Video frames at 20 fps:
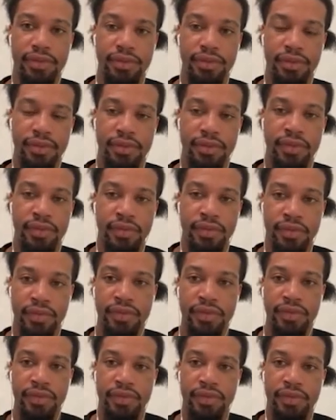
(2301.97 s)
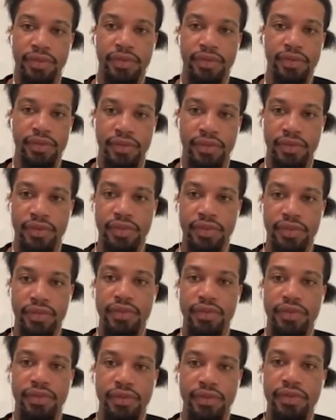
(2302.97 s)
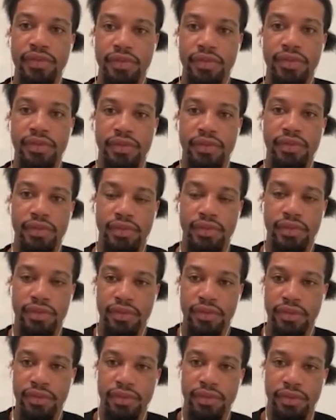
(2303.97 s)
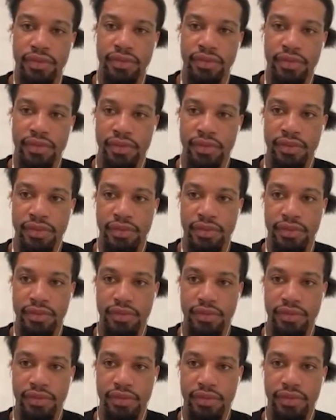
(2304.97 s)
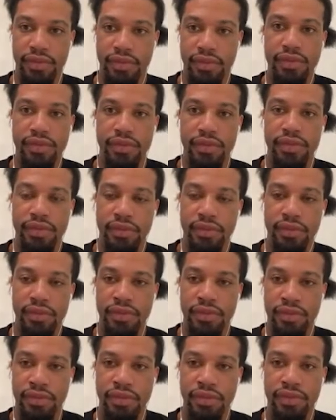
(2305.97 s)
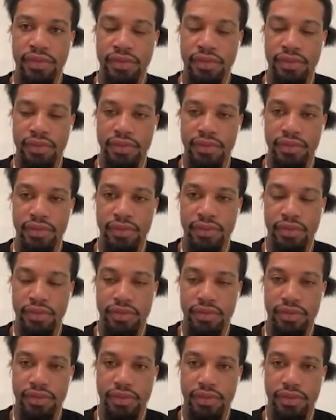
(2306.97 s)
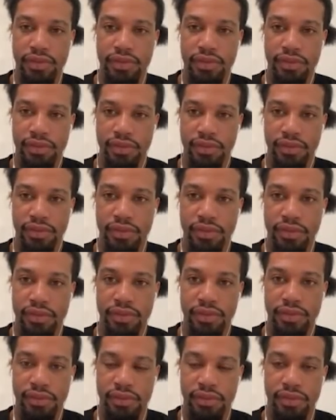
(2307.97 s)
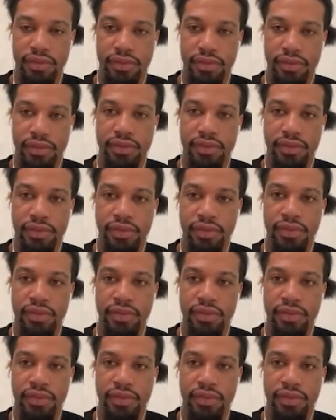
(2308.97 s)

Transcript: [no speech]